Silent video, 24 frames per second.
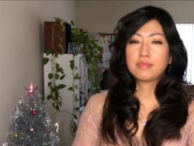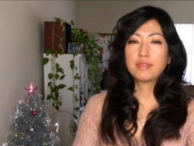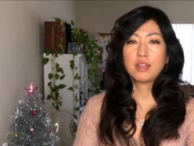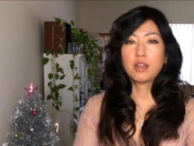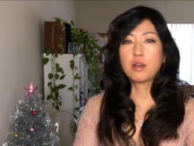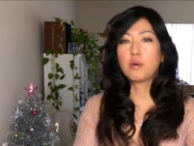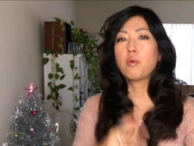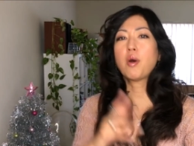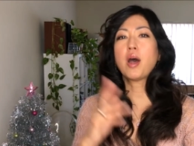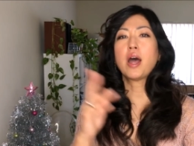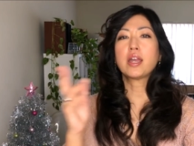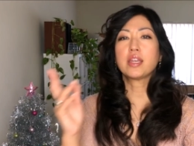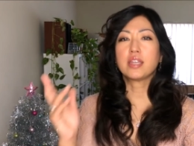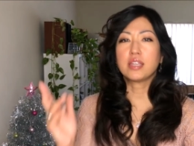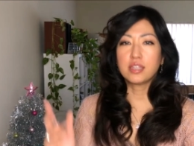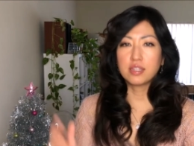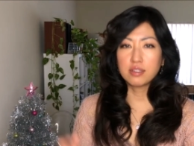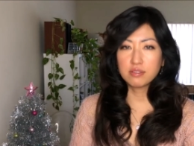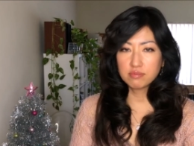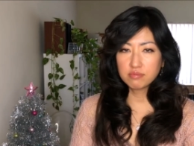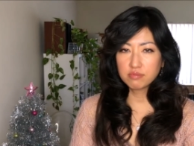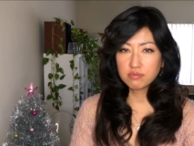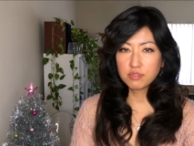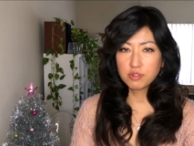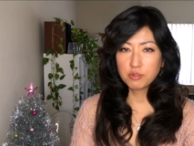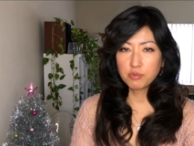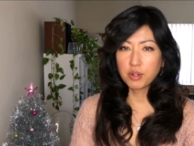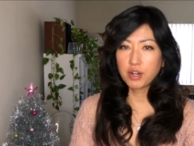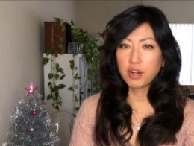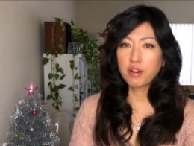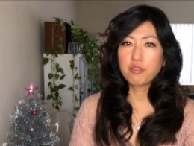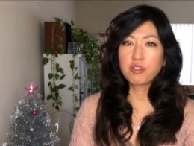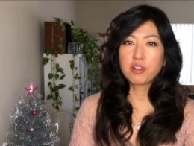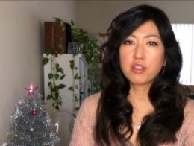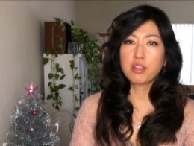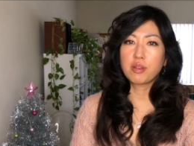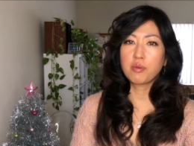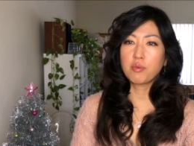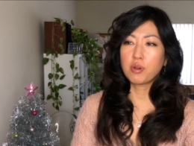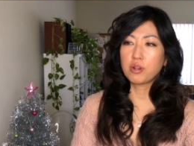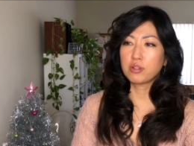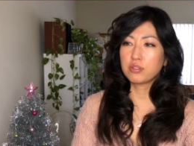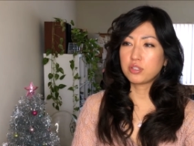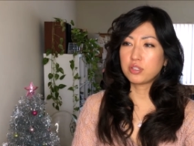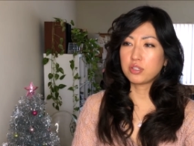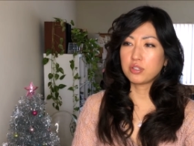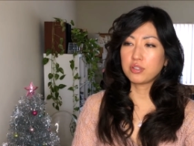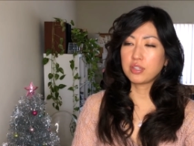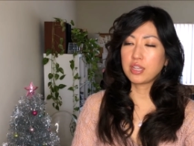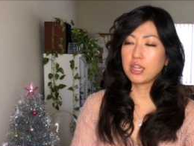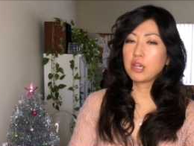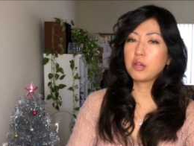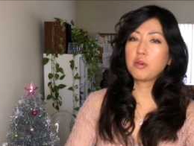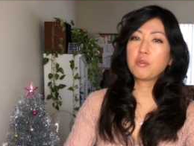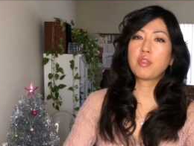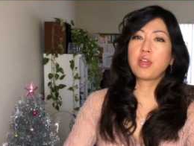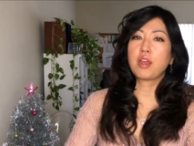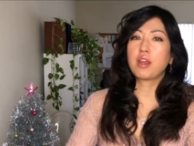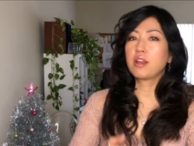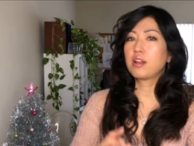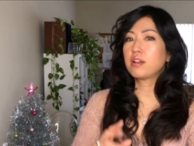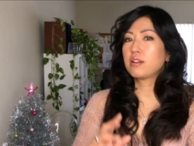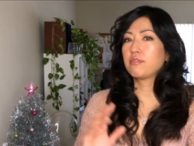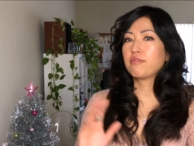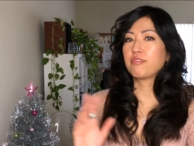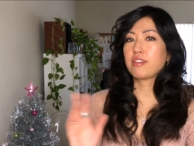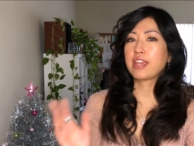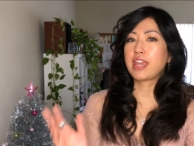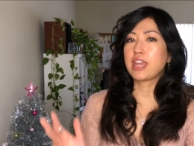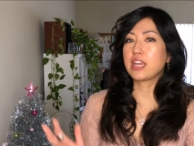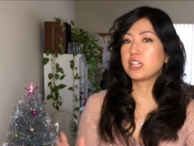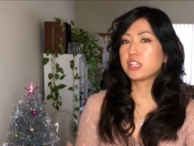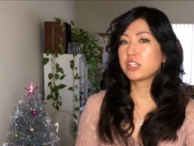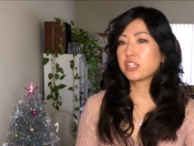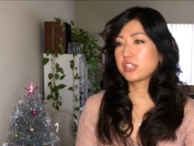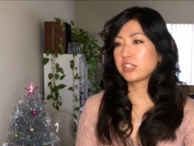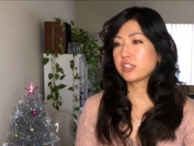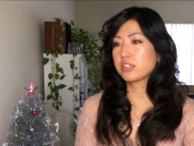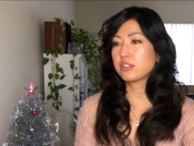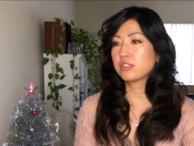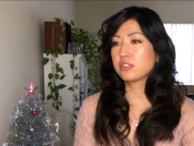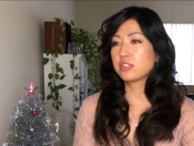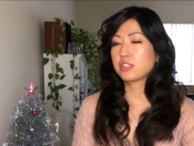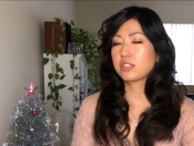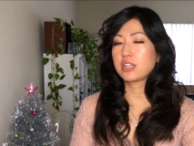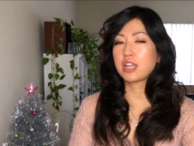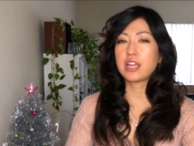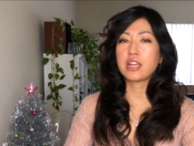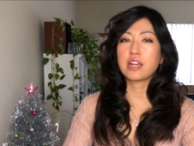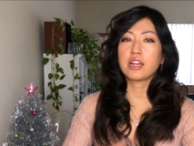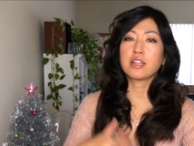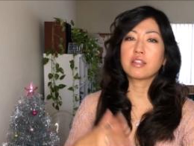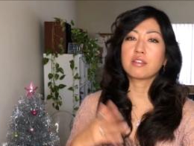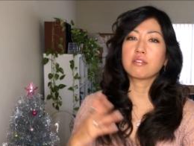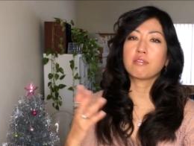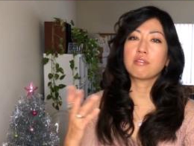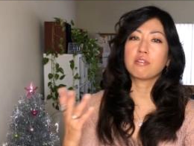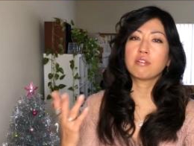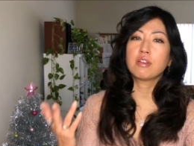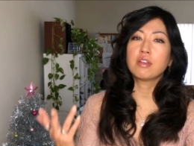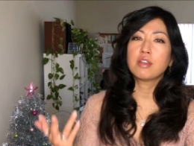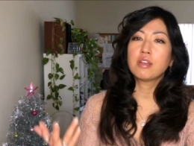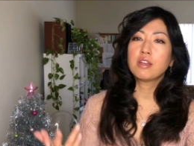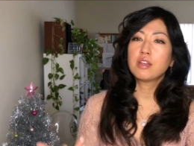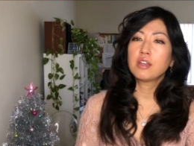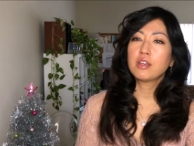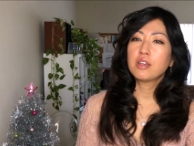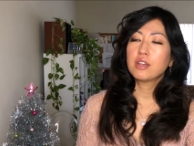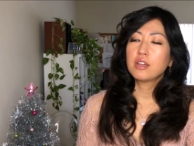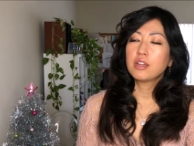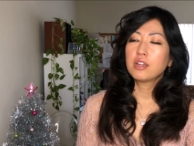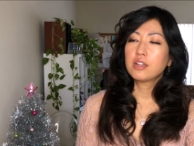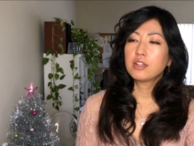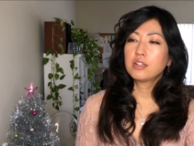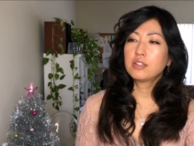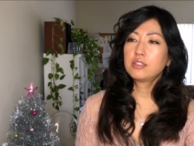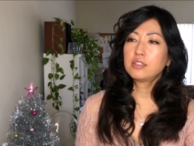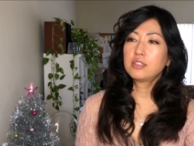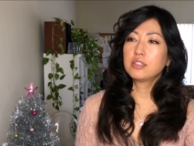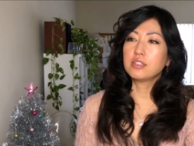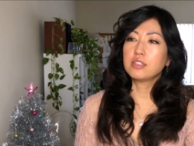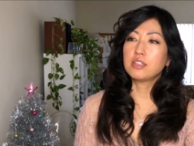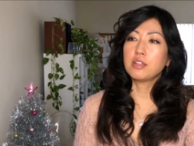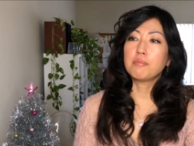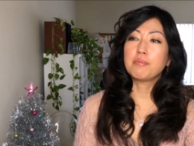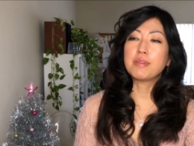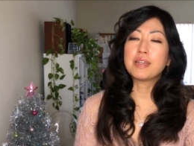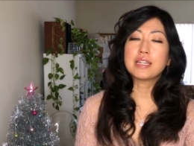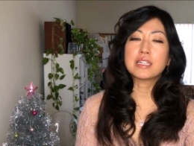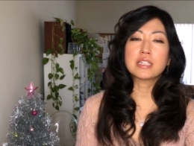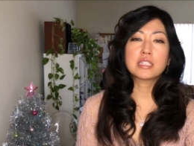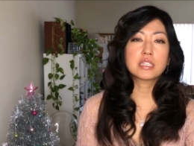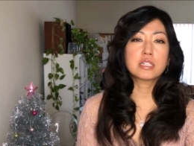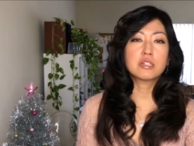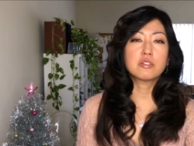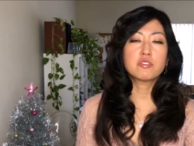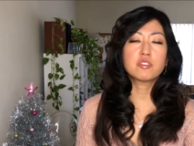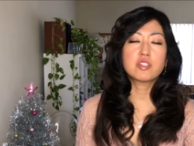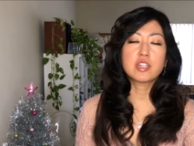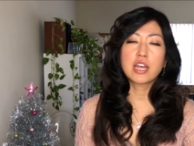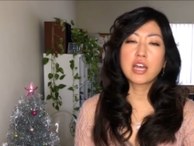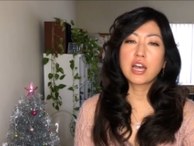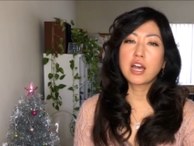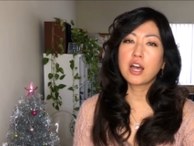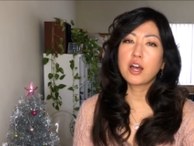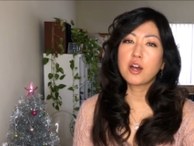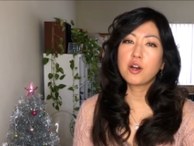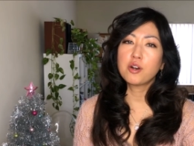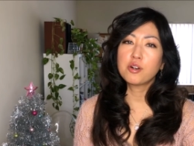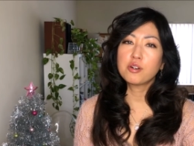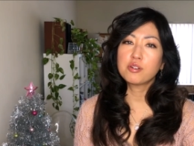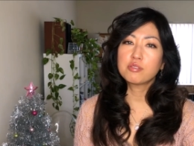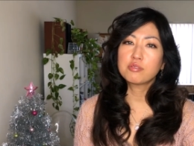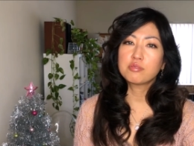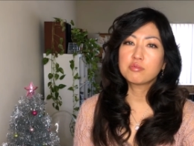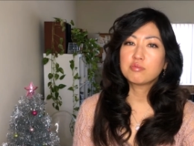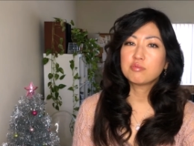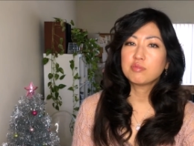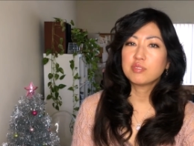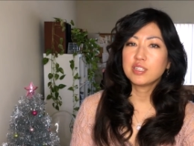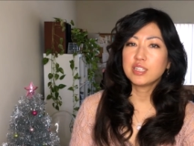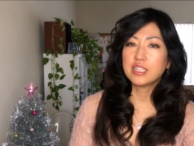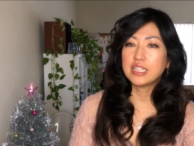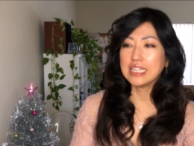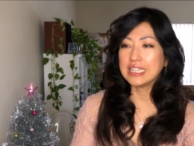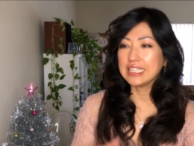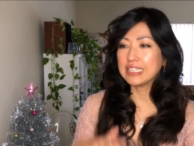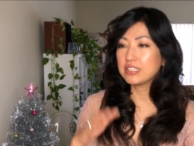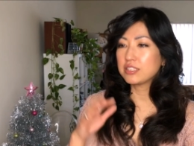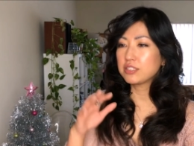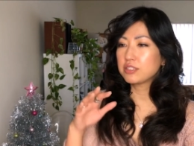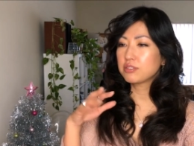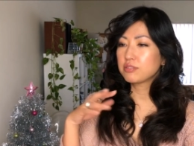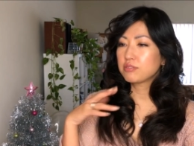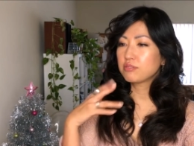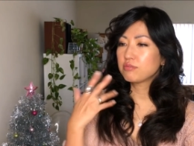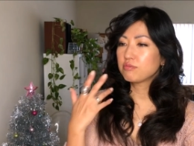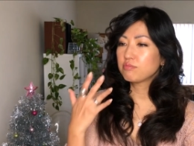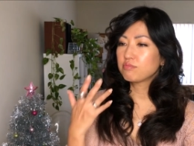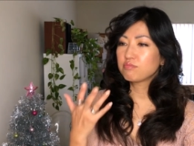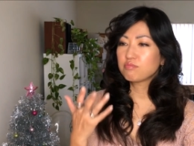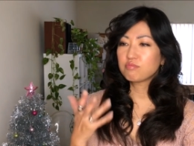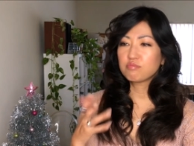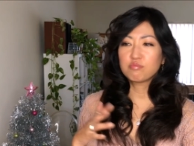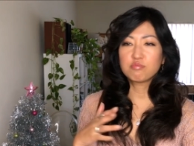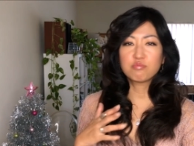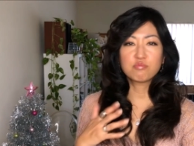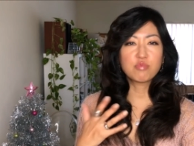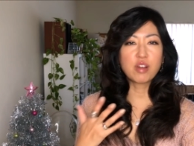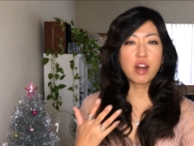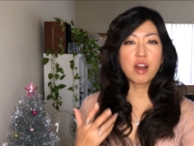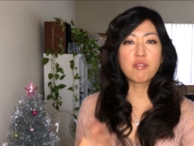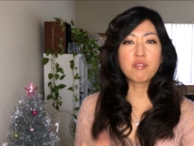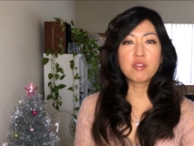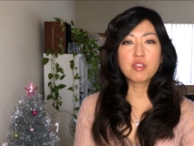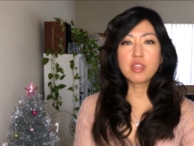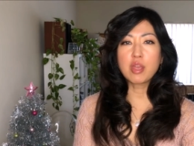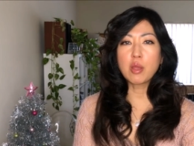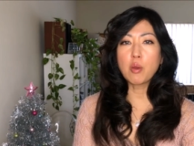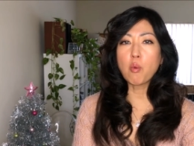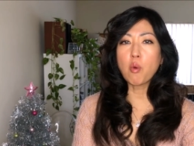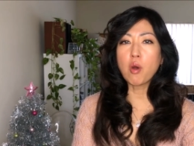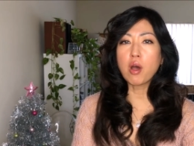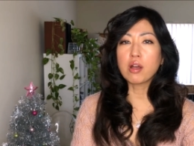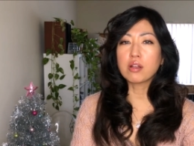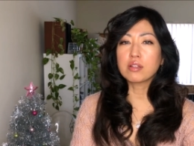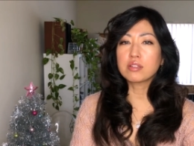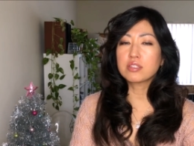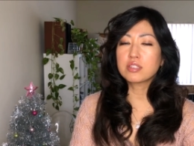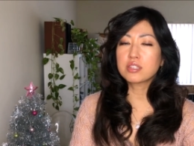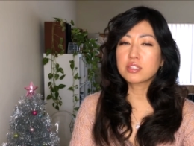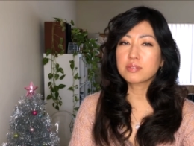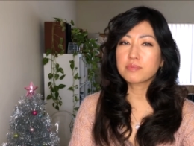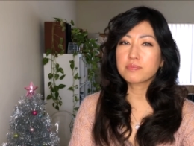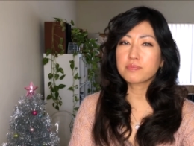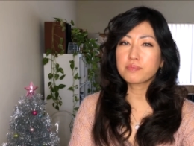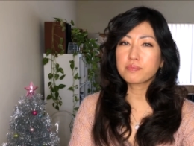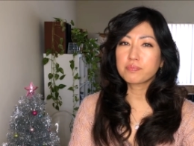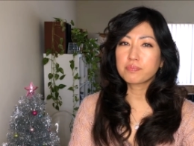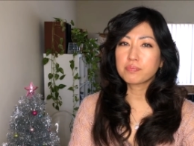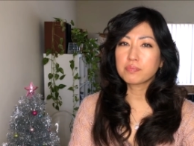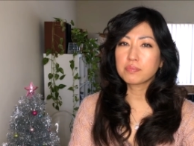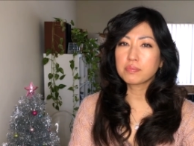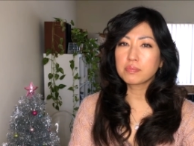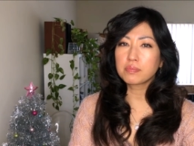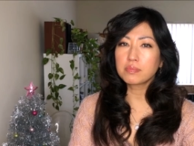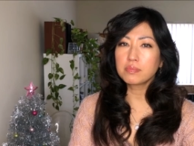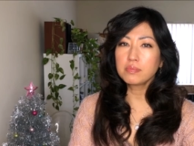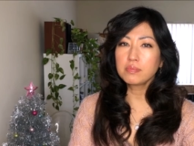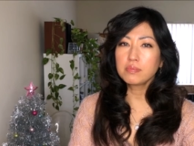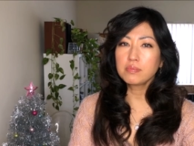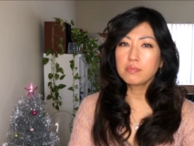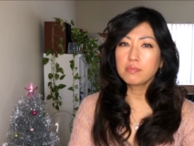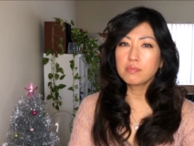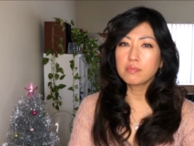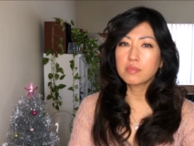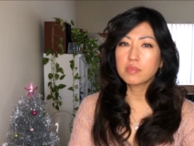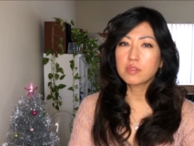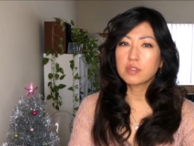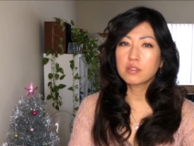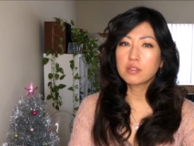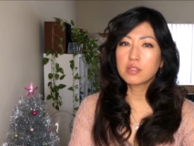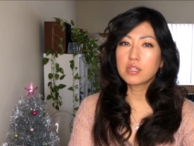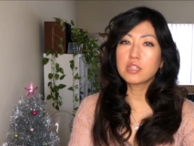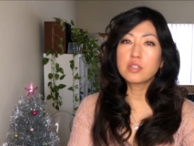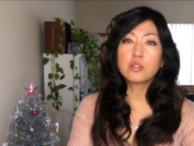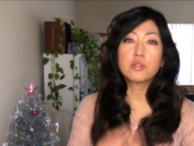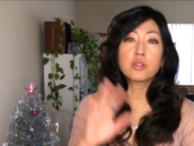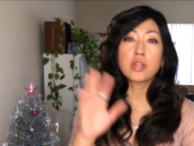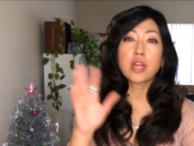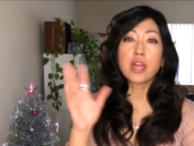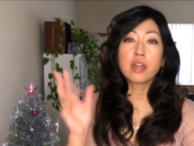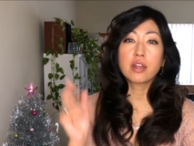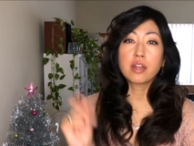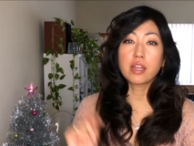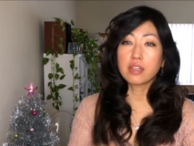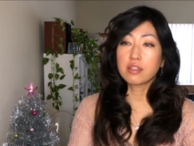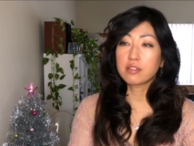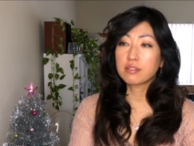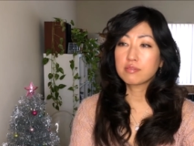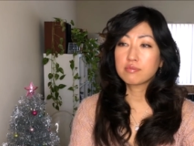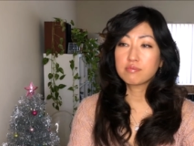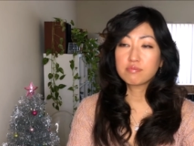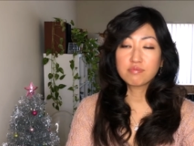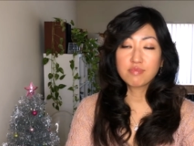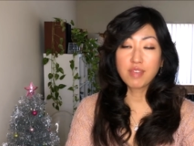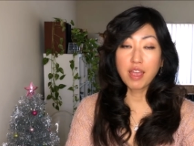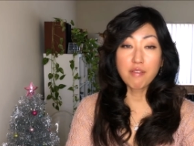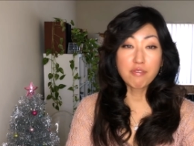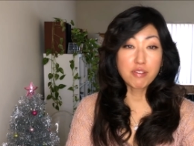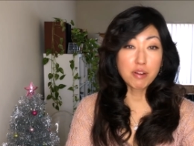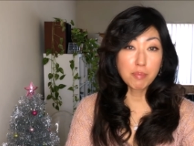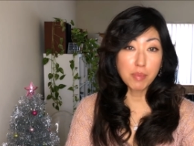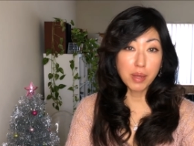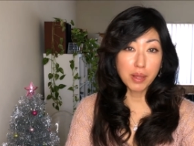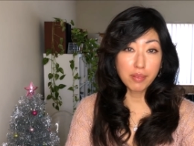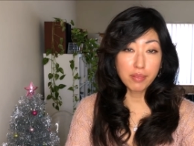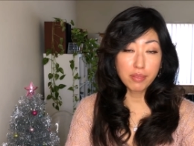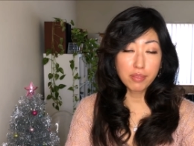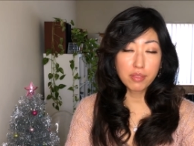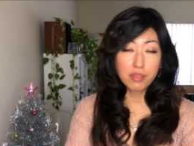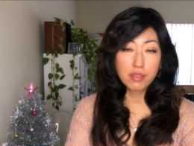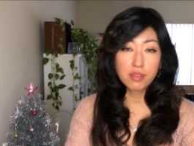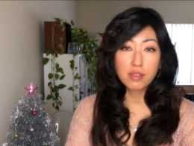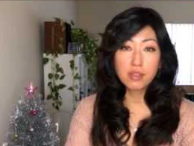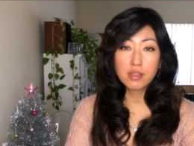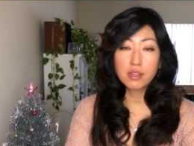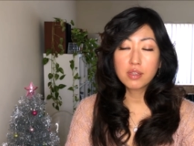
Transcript: Hawaii whenever they want to. They go there on a vacation, staying at the biggest hotel, eat whatever they want. They do that like every month.